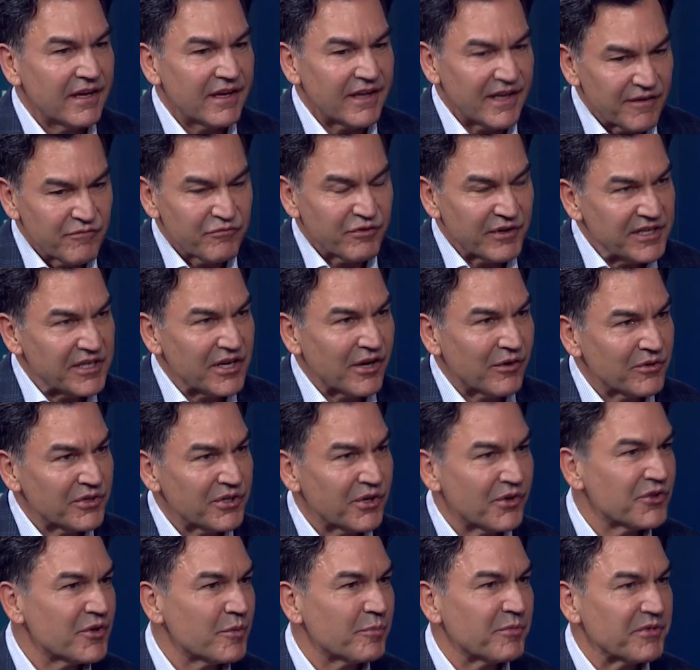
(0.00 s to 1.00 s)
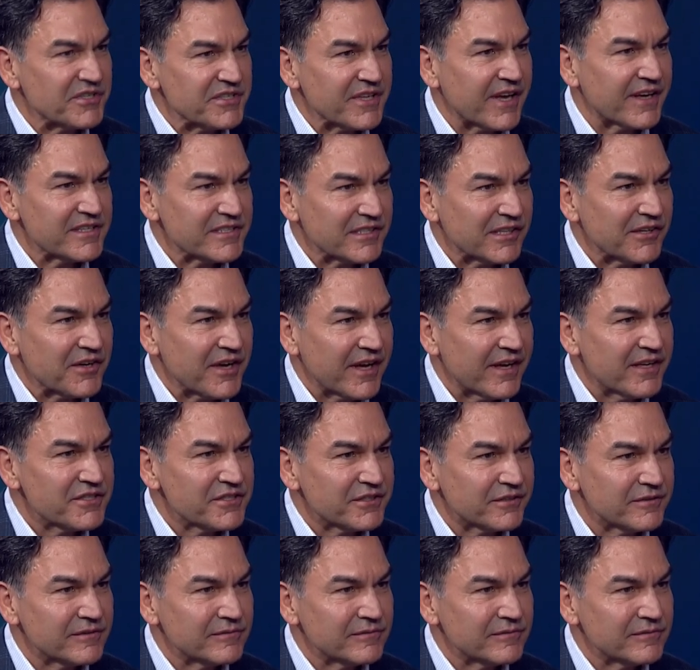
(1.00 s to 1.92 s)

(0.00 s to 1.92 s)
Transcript: if we don't know the precise location.